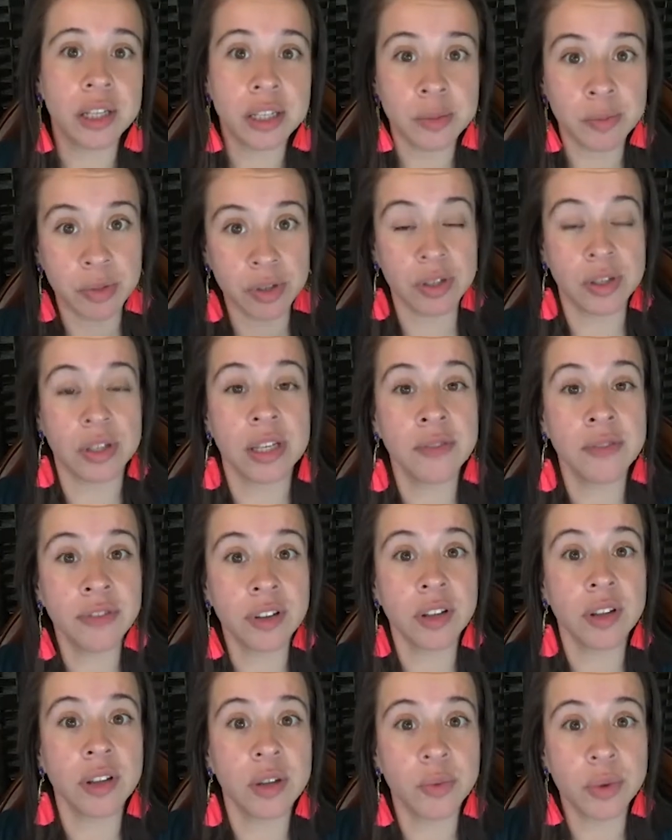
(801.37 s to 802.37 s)

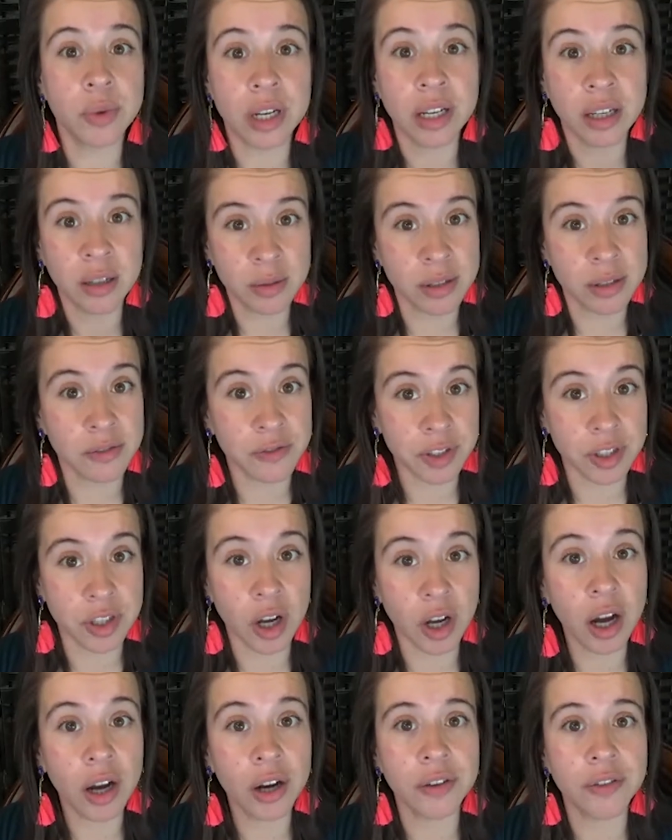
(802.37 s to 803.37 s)
Specifically when it comes to
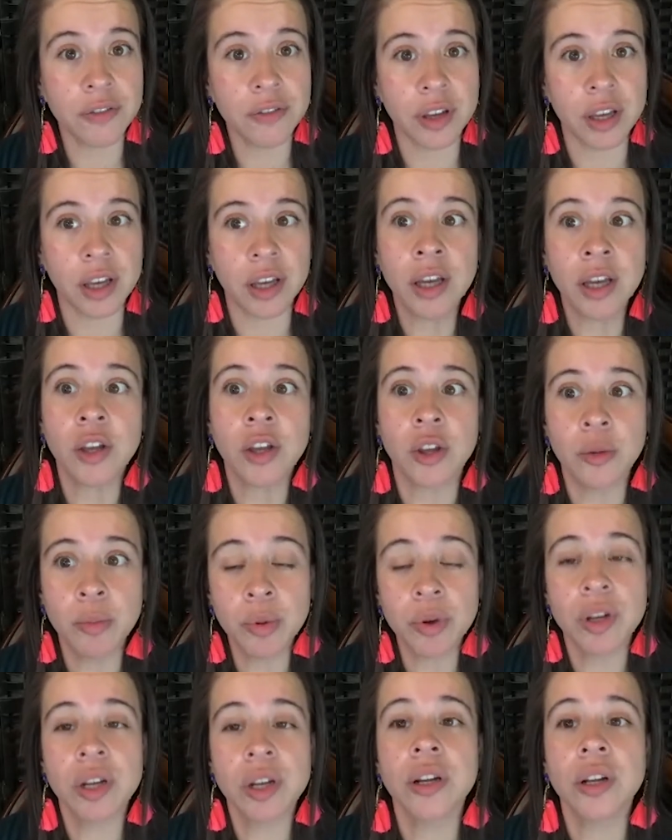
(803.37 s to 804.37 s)
photography, you
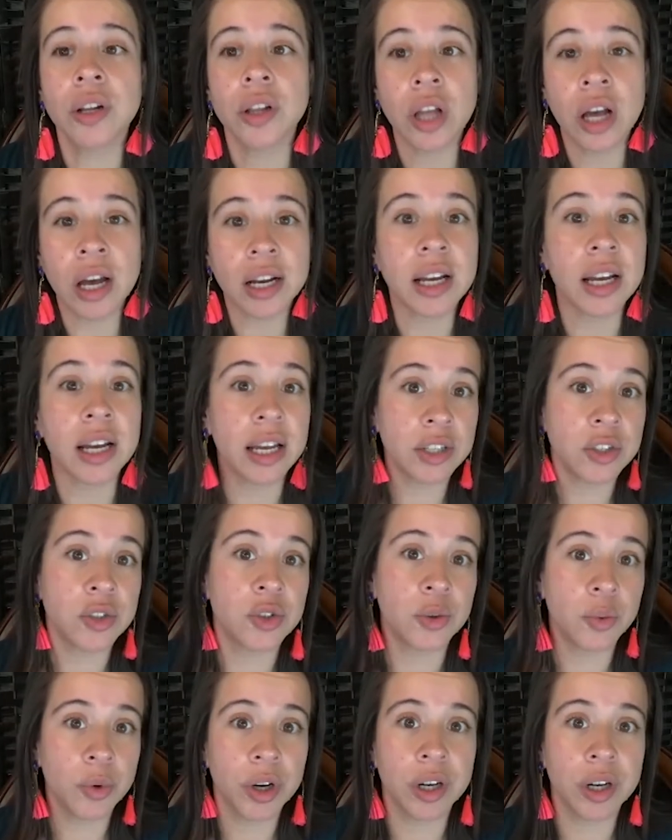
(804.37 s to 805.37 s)
put in a lot of
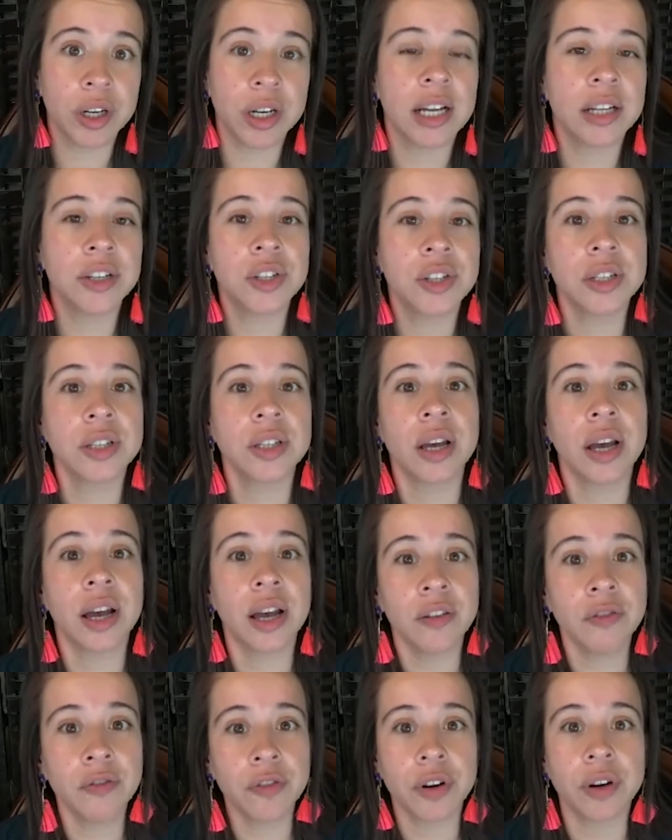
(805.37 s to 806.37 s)
extra work, not just the
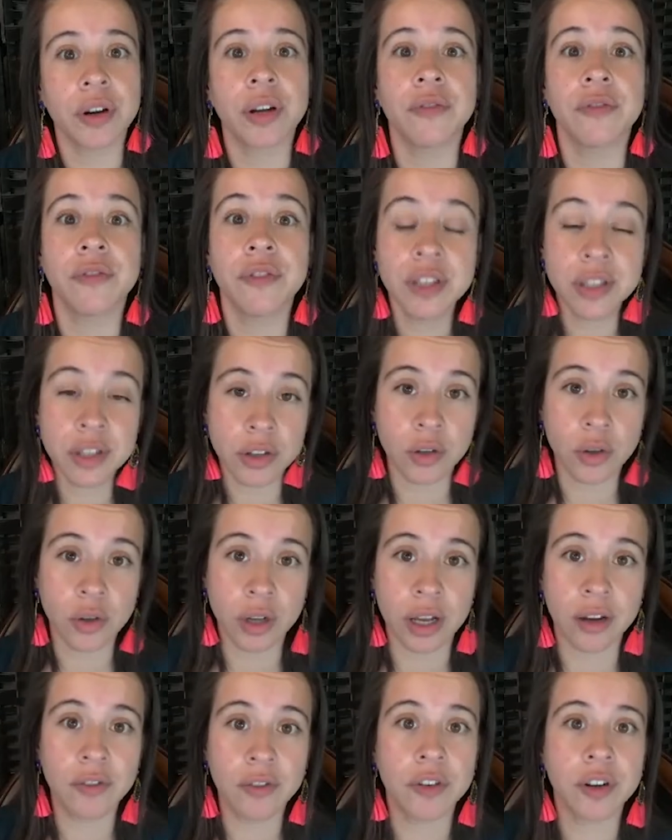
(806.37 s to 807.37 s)
effort, physical
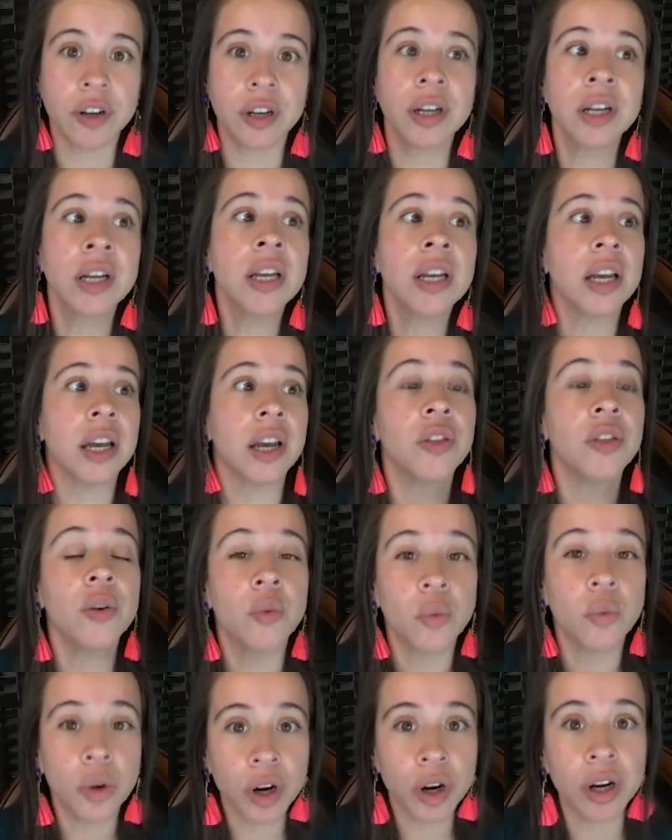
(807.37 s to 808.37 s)
effort, and the
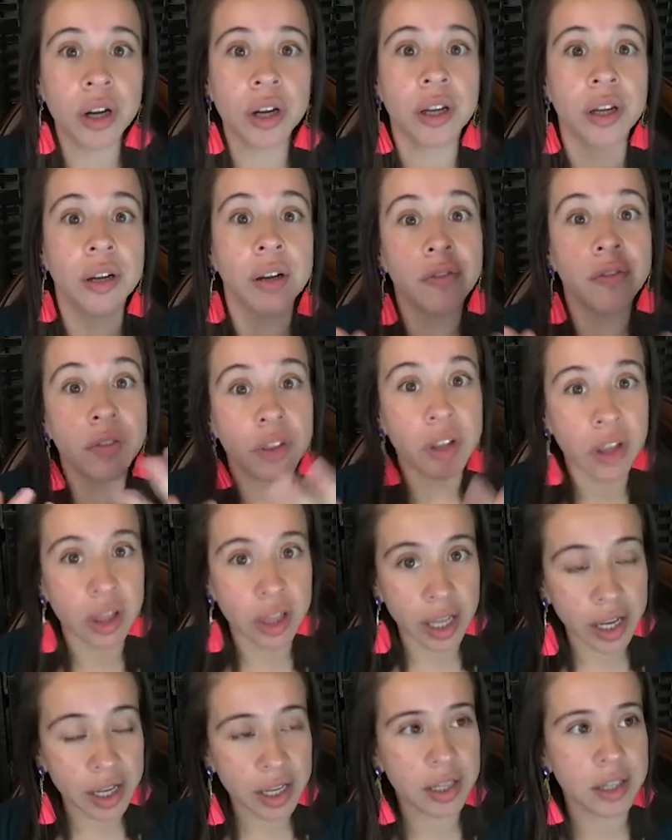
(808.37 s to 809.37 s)
work of the
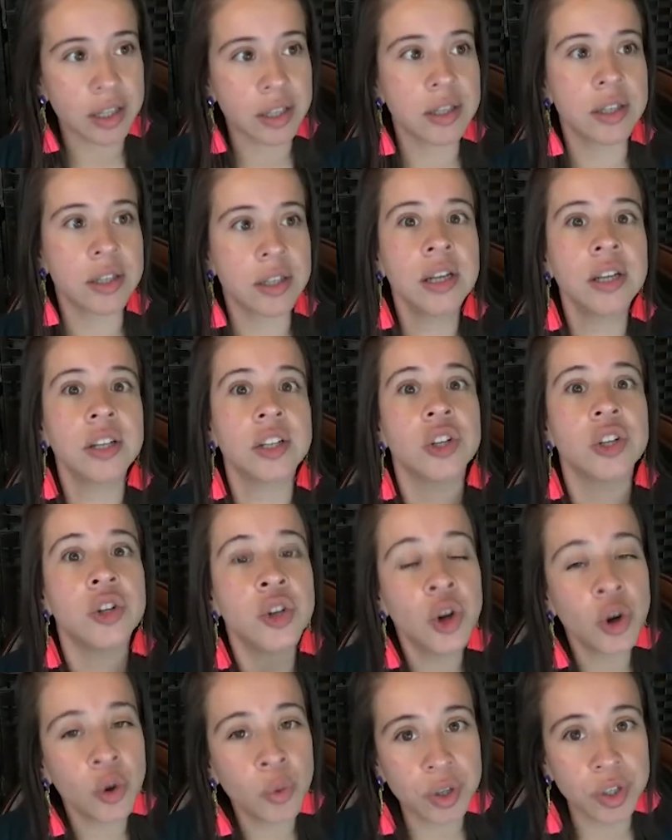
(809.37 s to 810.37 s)
lens to
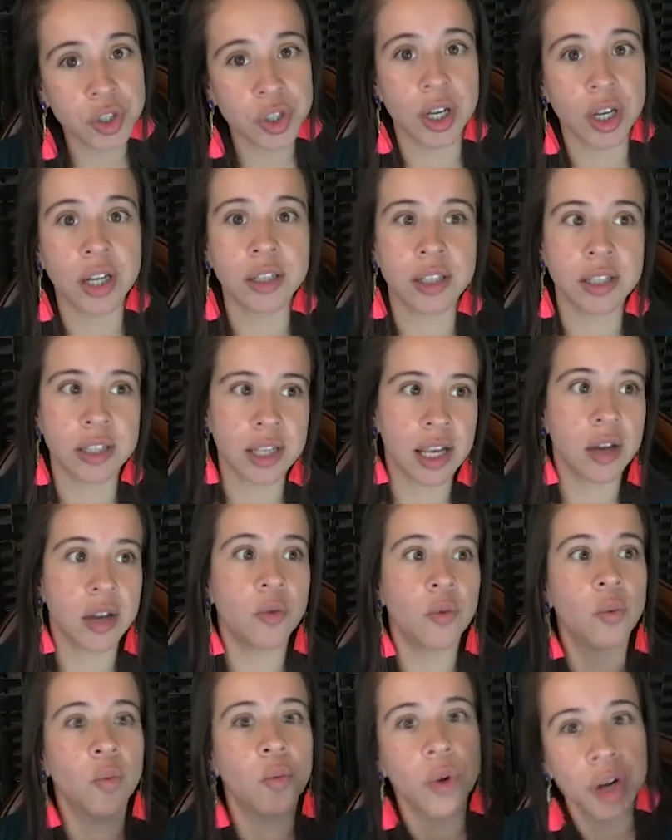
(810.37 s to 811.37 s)
know what shot to take,
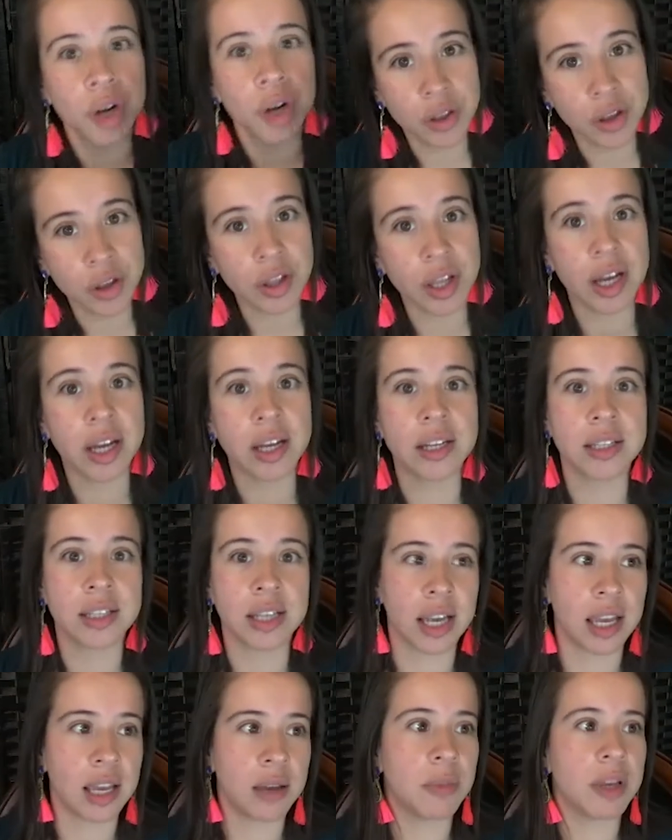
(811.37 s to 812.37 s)
where the light is
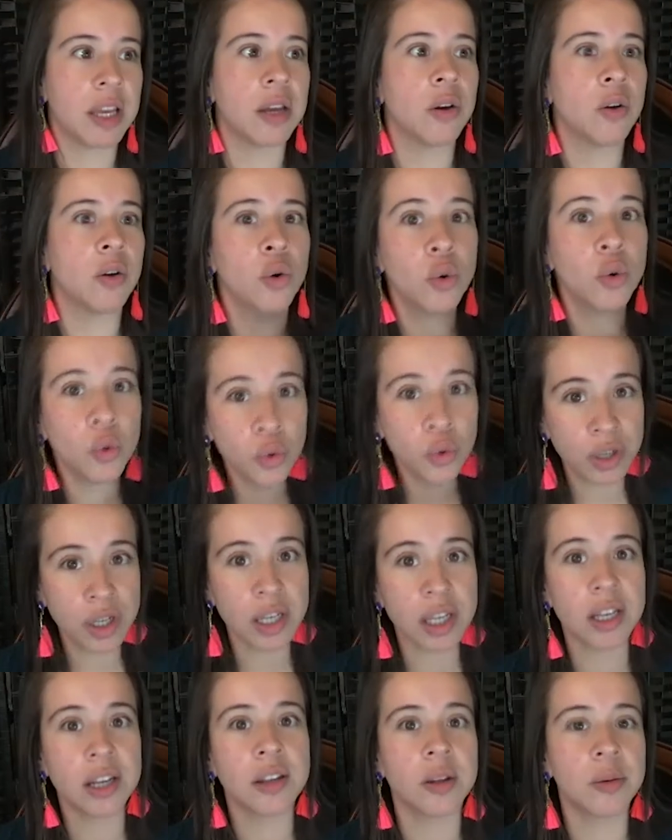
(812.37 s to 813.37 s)
aiming, who to
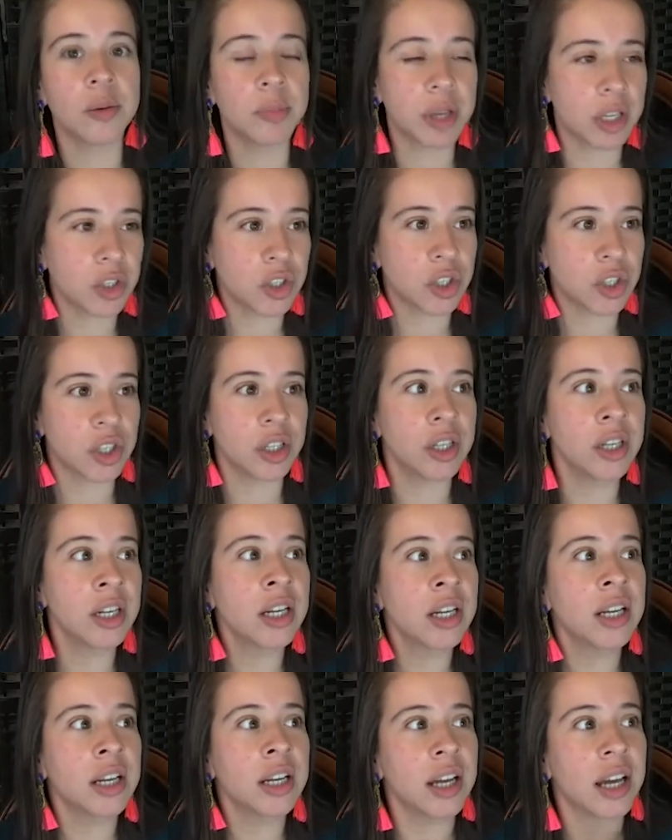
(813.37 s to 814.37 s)
get in the picture
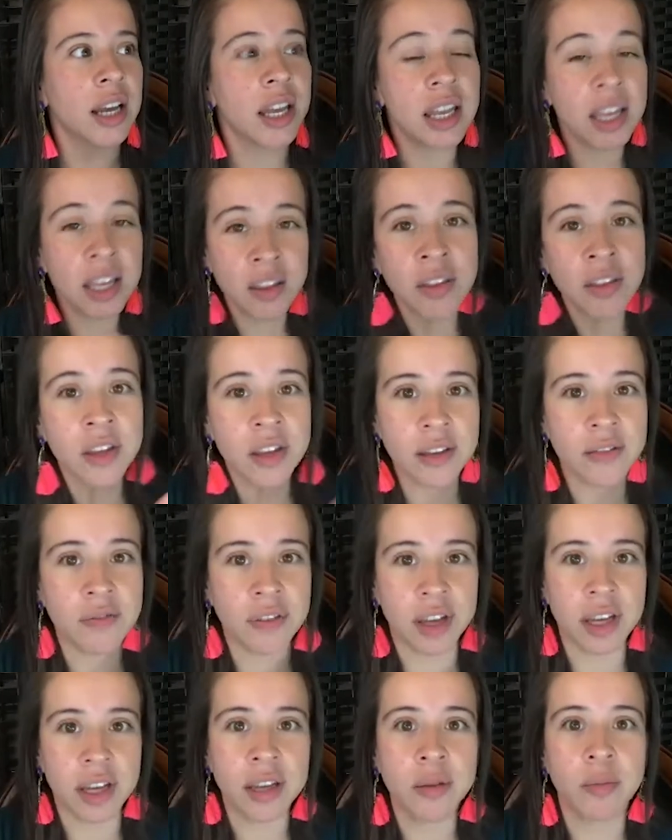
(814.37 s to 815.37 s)
in the
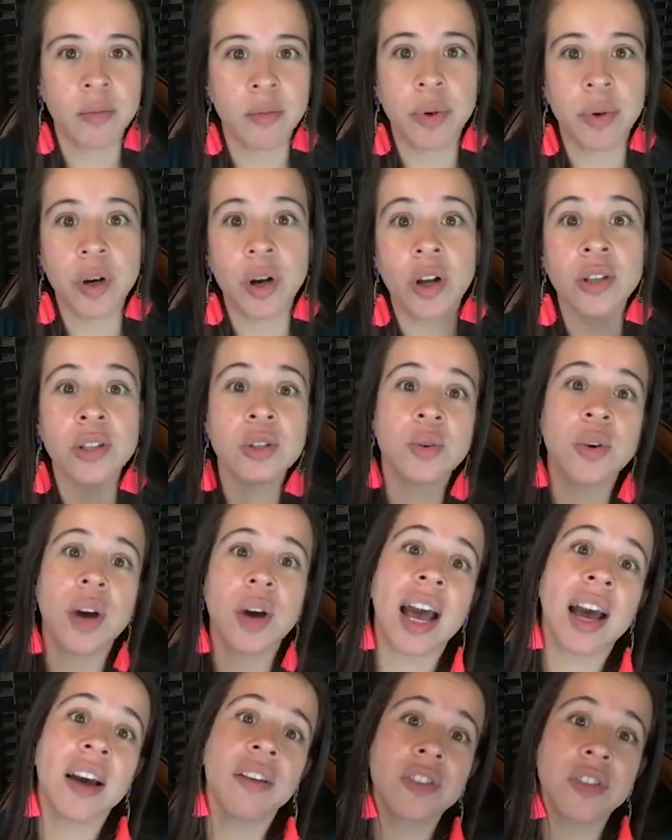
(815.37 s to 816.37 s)
event, but also
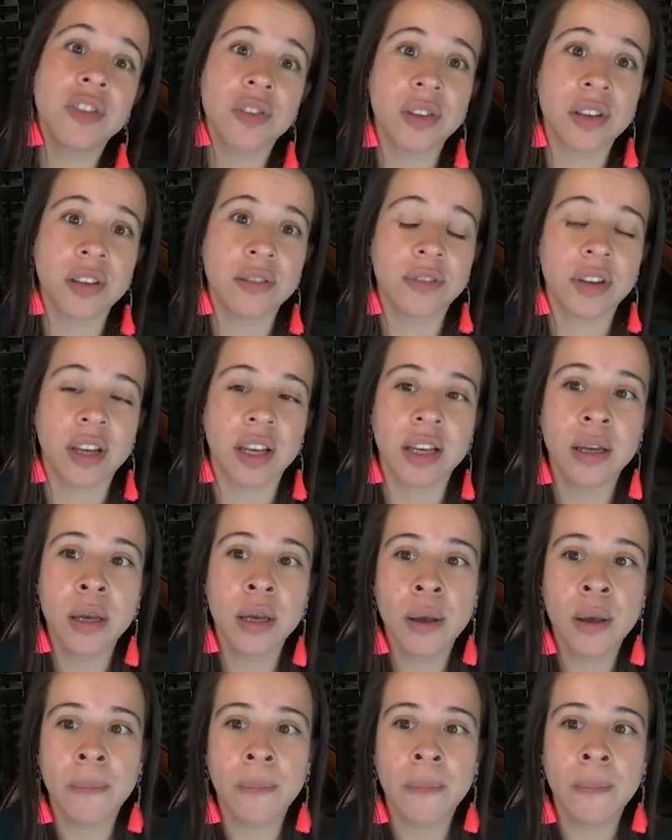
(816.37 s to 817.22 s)
after the event.